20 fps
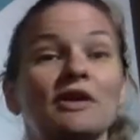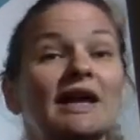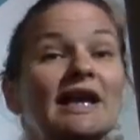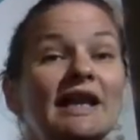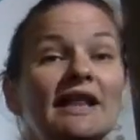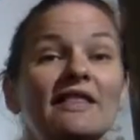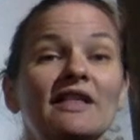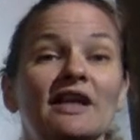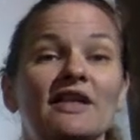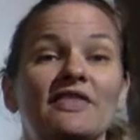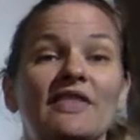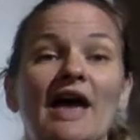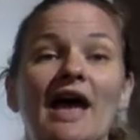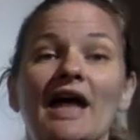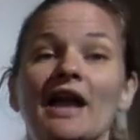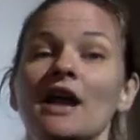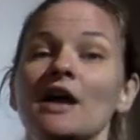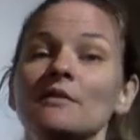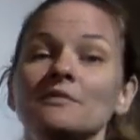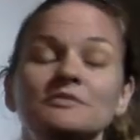anything like that,
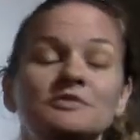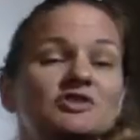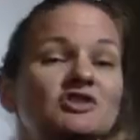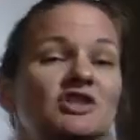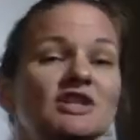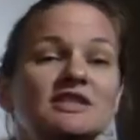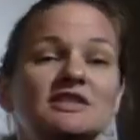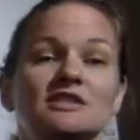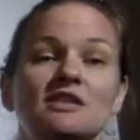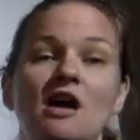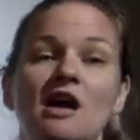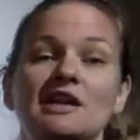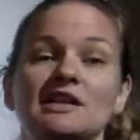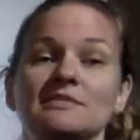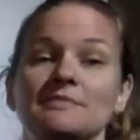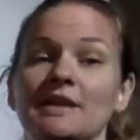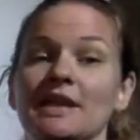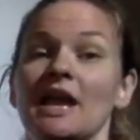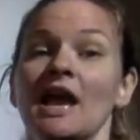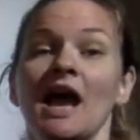just talk to
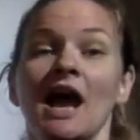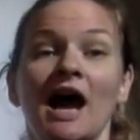me.